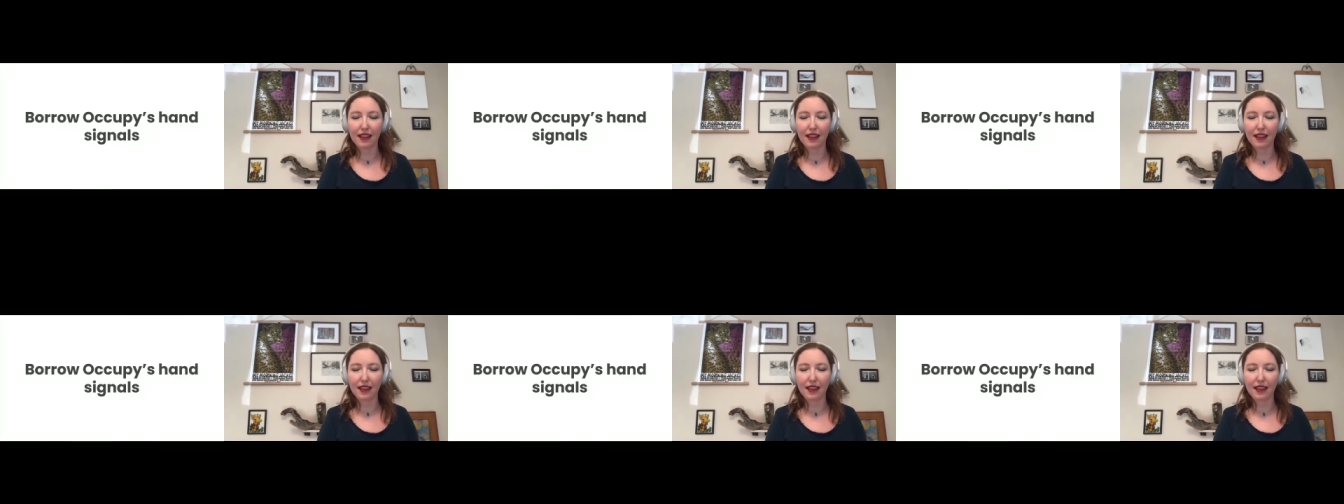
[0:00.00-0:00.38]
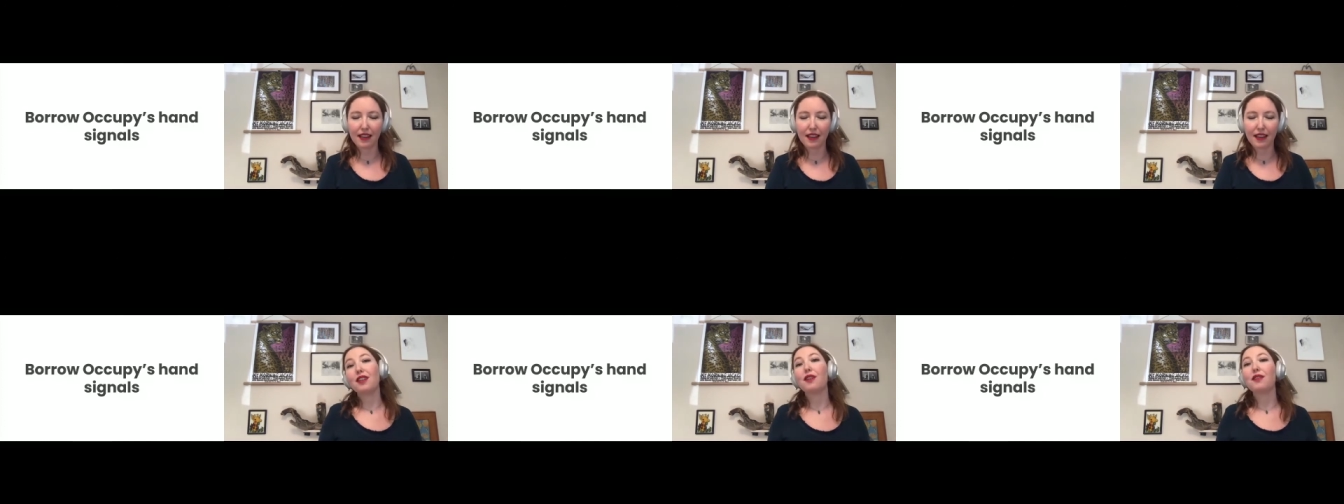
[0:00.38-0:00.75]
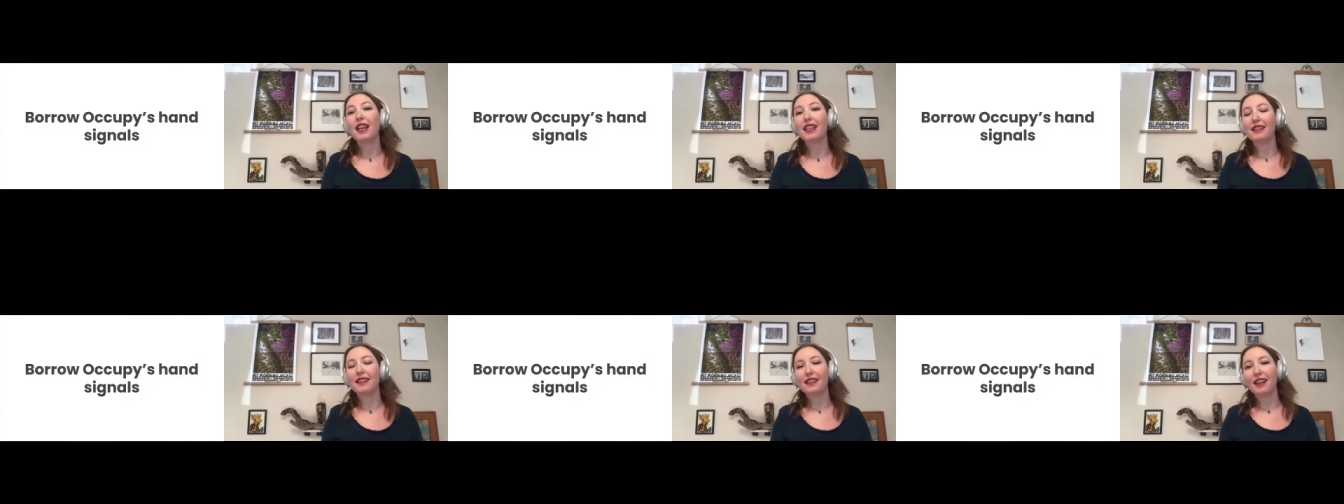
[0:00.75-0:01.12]
even if they don't
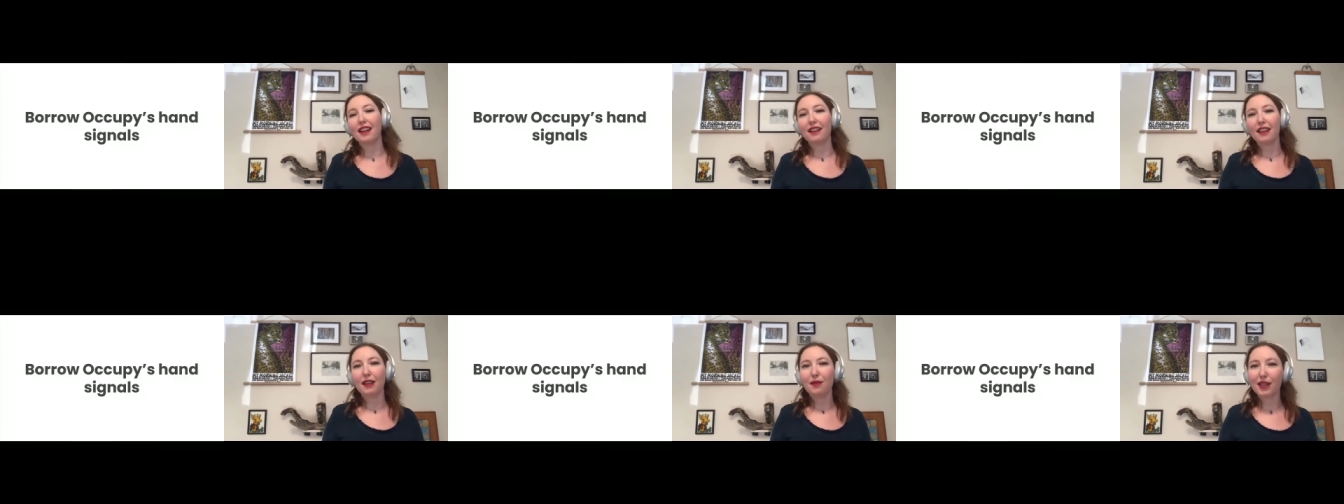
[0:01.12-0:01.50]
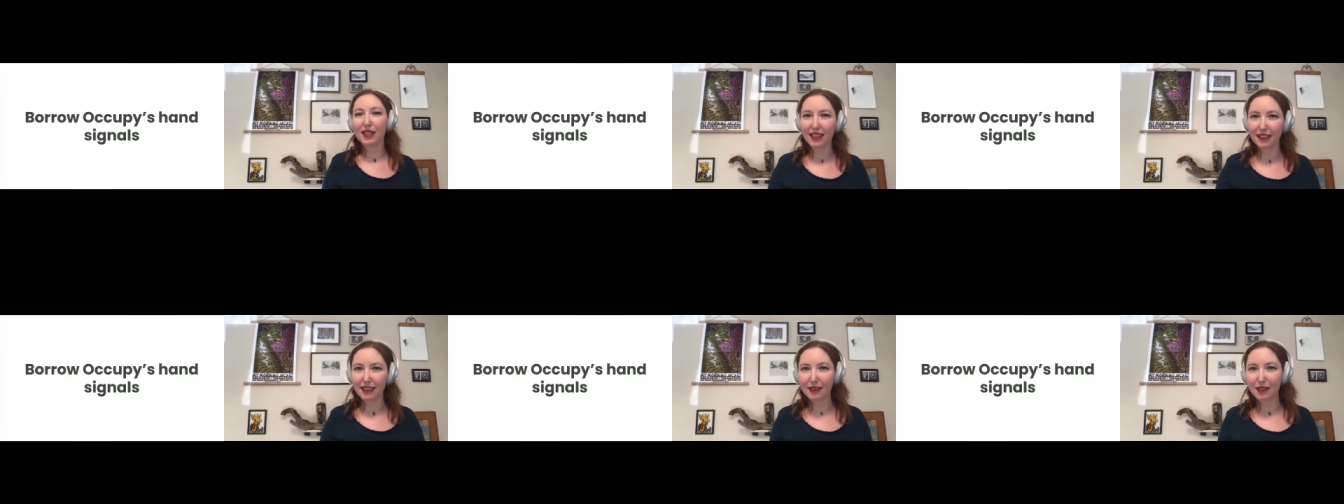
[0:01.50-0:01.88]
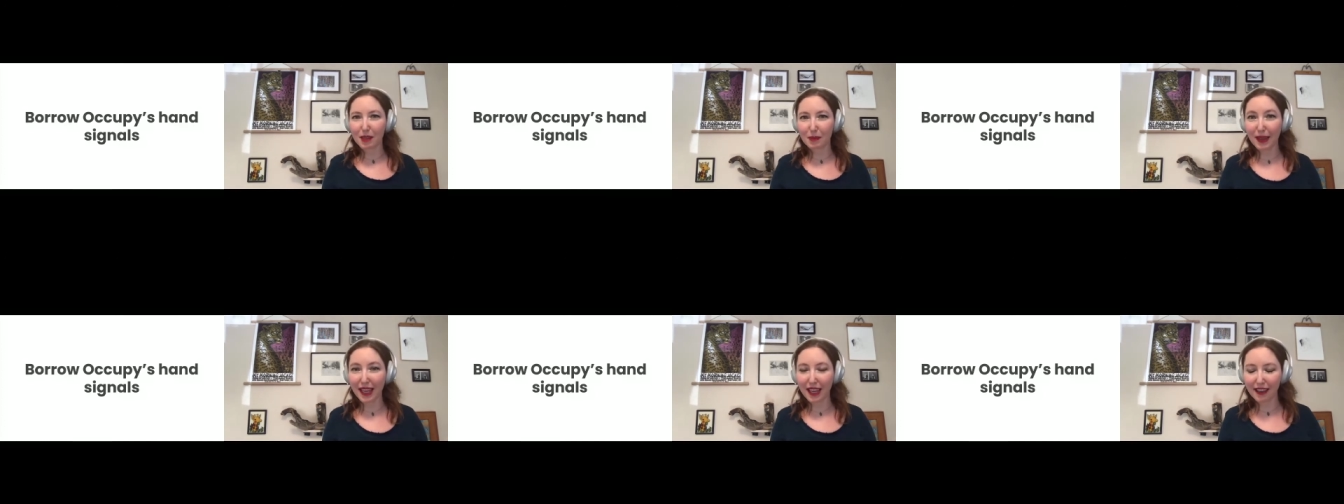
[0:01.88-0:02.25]
necessarily want to
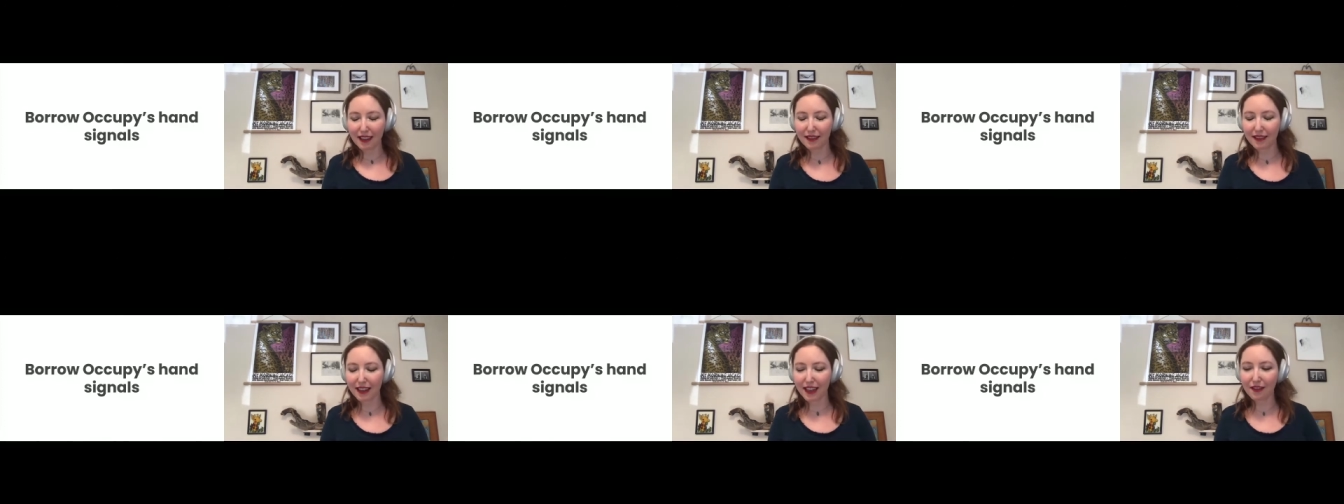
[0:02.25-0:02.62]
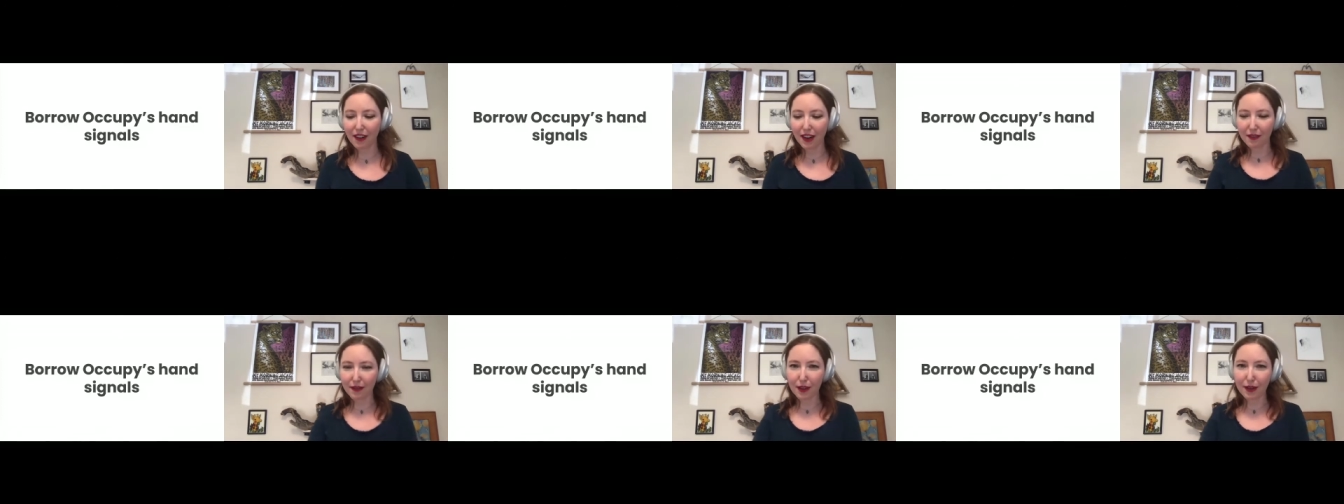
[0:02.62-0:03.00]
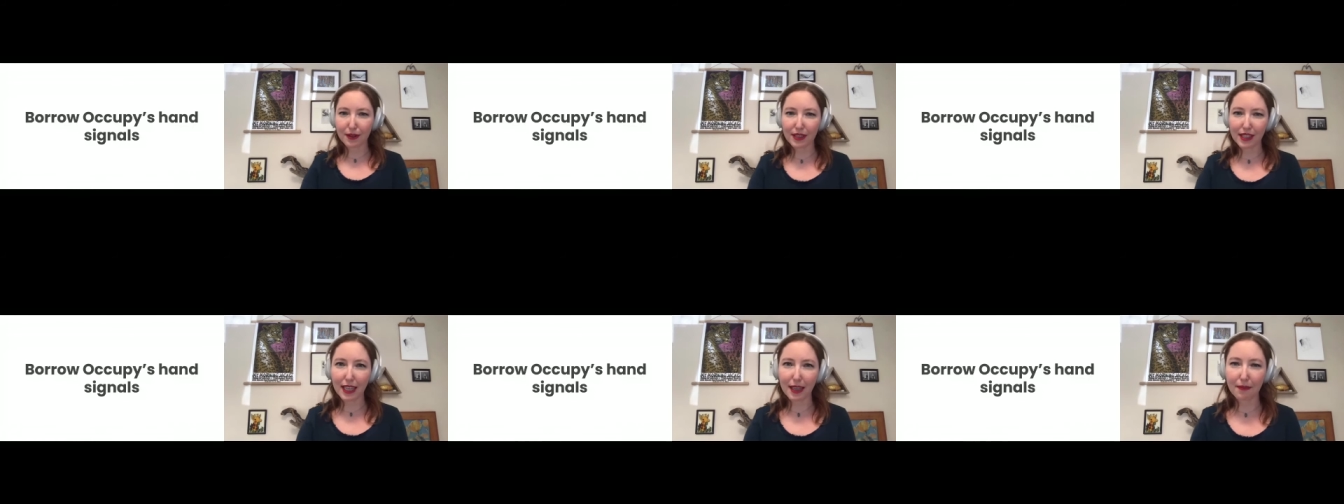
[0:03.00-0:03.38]
speak in front of the
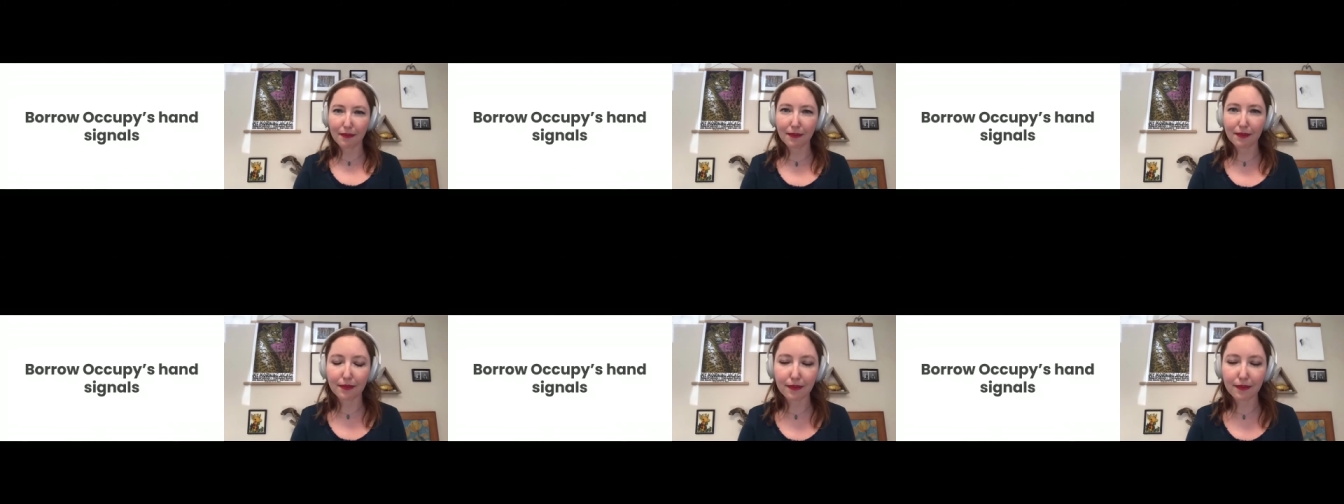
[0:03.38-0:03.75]
whole team.